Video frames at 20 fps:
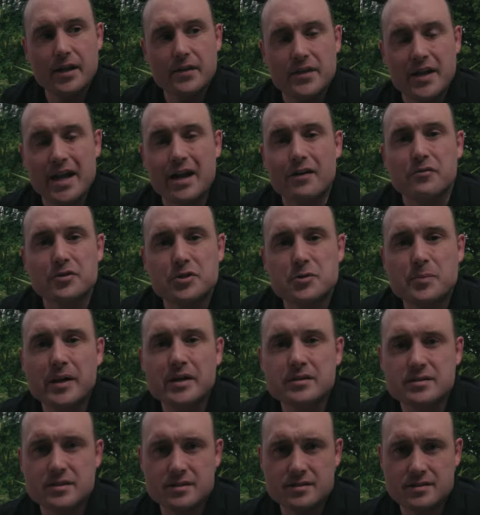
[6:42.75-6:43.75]
the average
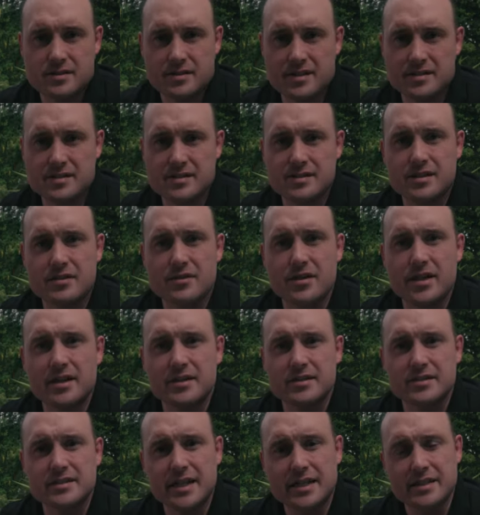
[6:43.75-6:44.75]
person doesn't necessarily
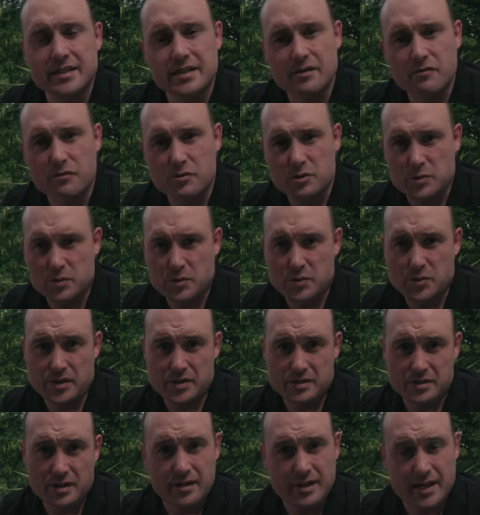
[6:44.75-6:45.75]
understand the difference
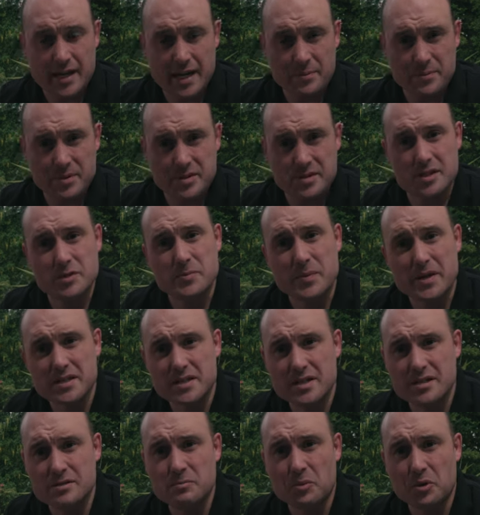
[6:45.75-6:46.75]
between certain cameras,
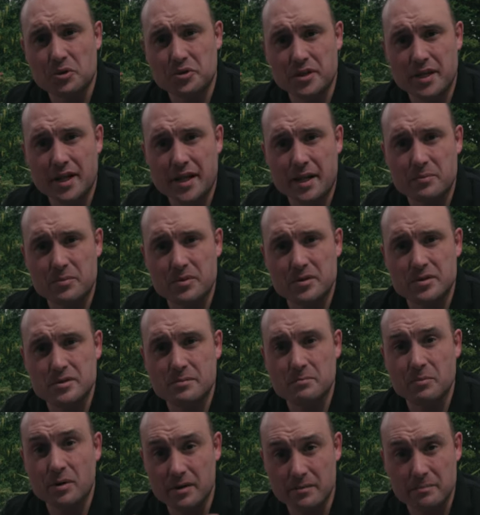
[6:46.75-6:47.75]
especially as modern
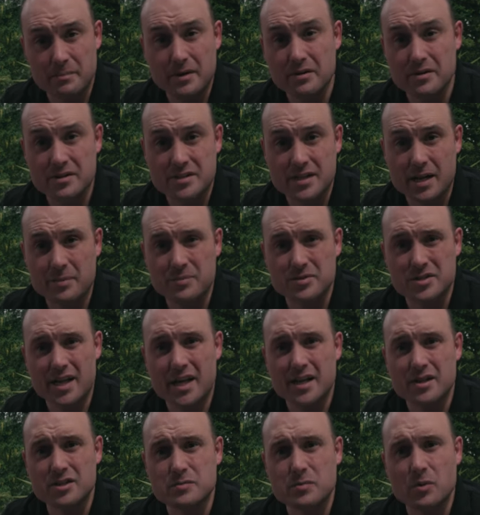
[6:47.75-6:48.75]
cameras, mirrorless cameras are
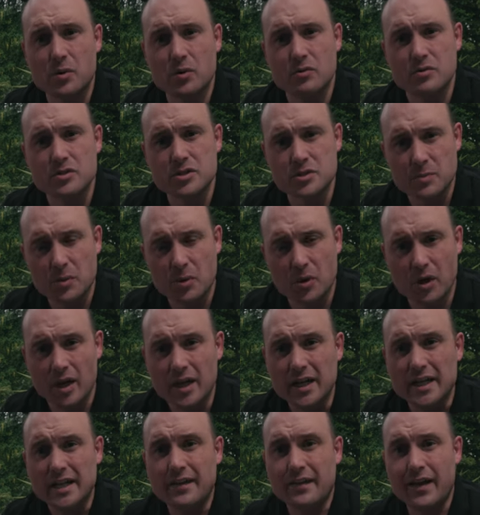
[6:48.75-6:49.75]
getting smaller and
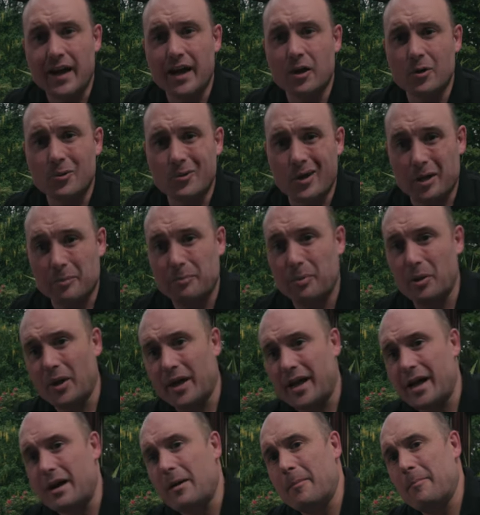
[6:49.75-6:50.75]
smaller. That whole like
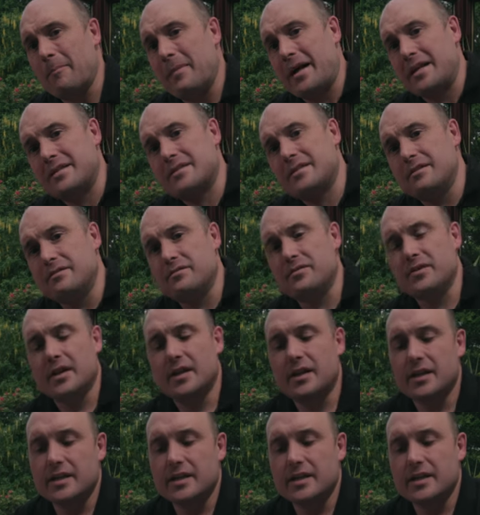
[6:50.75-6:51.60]
pulling out a massive,